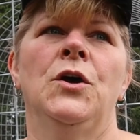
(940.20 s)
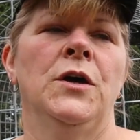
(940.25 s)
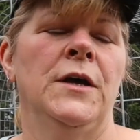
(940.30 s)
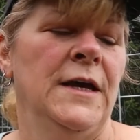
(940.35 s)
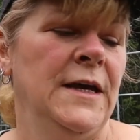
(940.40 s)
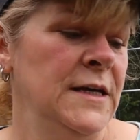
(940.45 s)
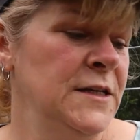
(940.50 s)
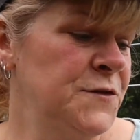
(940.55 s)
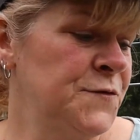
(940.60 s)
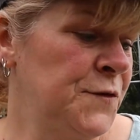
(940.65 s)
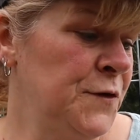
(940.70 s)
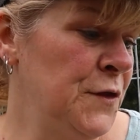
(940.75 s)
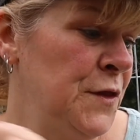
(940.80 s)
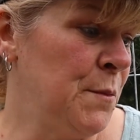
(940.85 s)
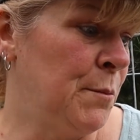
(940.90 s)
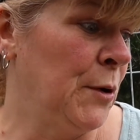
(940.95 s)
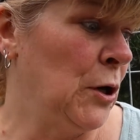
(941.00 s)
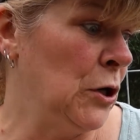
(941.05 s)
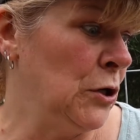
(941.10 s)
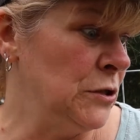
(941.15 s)
It's for the
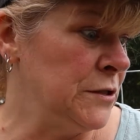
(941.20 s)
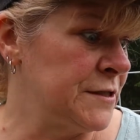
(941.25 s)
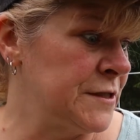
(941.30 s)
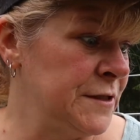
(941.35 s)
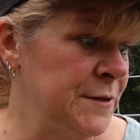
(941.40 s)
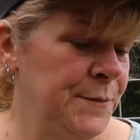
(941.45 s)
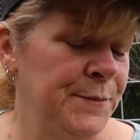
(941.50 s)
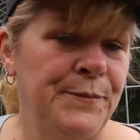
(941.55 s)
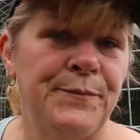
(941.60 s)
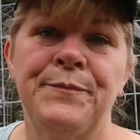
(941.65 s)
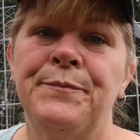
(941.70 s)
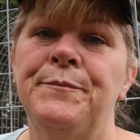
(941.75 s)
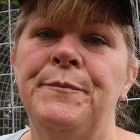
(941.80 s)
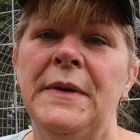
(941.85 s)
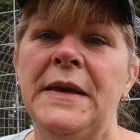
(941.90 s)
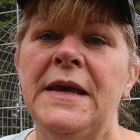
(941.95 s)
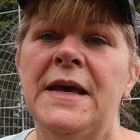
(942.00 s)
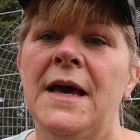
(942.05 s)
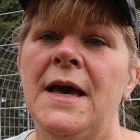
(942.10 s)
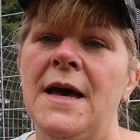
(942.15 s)
birds
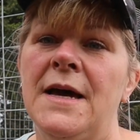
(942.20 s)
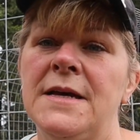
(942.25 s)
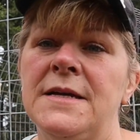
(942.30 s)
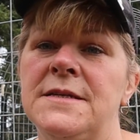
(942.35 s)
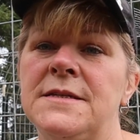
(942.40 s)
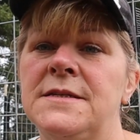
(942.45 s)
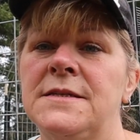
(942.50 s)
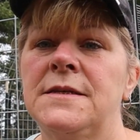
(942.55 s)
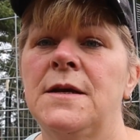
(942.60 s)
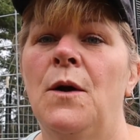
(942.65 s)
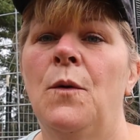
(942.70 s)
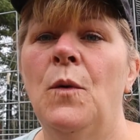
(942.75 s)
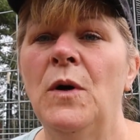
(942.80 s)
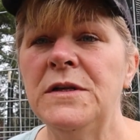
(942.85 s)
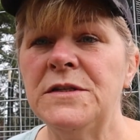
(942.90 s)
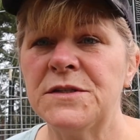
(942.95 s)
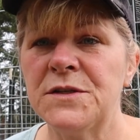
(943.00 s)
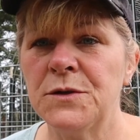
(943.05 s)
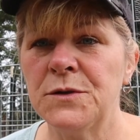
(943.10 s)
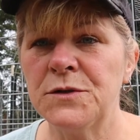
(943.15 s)
because
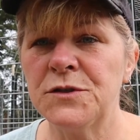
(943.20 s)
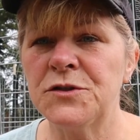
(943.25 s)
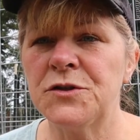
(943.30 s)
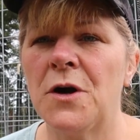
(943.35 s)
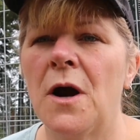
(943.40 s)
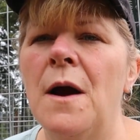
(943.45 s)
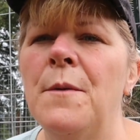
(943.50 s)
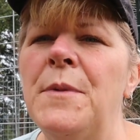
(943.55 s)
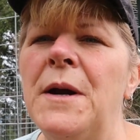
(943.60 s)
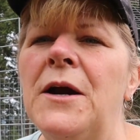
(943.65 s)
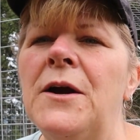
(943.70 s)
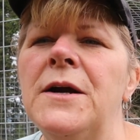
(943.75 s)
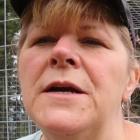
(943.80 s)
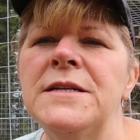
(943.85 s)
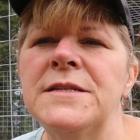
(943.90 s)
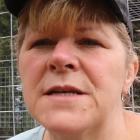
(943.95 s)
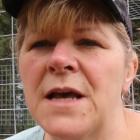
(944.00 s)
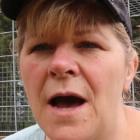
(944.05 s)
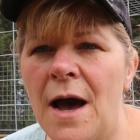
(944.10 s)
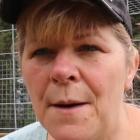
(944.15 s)
once those
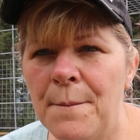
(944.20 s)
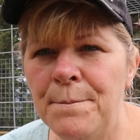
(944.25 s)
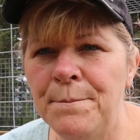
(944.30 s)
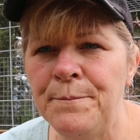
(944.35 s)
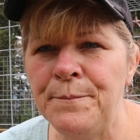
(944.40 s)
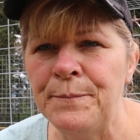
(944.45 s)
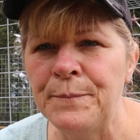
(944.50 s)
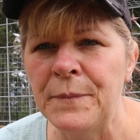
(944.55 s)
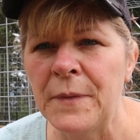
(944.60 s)
strawberries come,